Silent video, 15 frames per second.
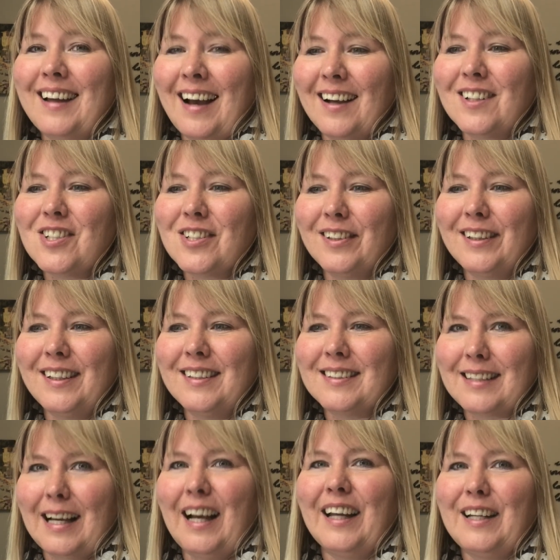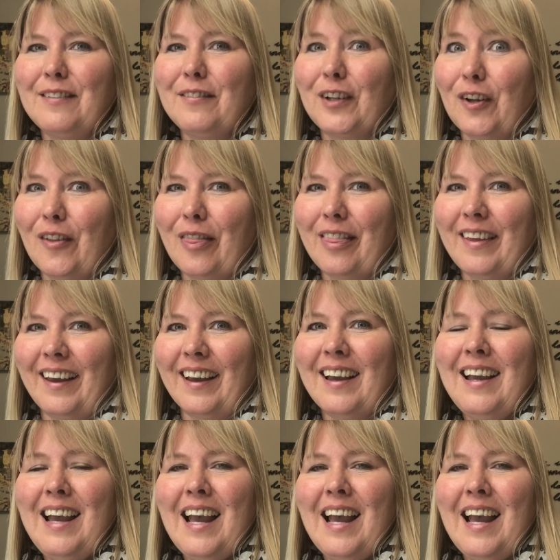actually is kind of a good thing,